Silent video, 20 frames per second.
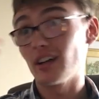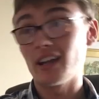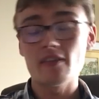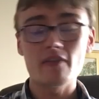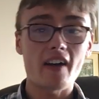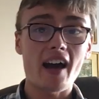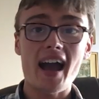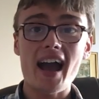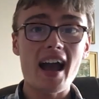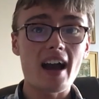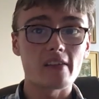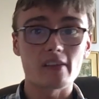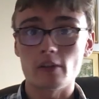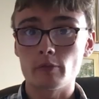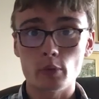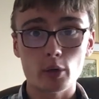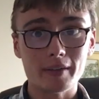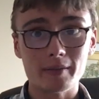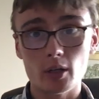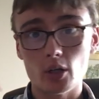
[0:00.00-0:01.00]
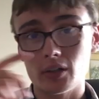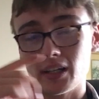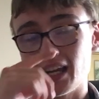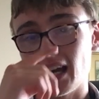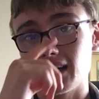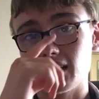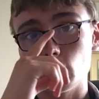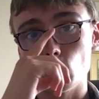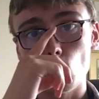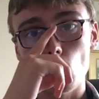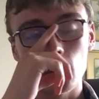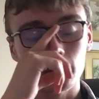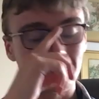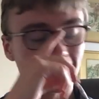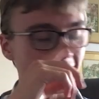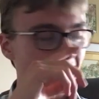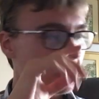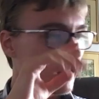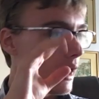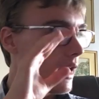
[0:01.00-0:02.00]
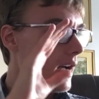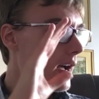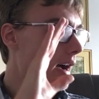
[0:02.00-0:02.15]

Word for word: If I have, I've maybe only had it once.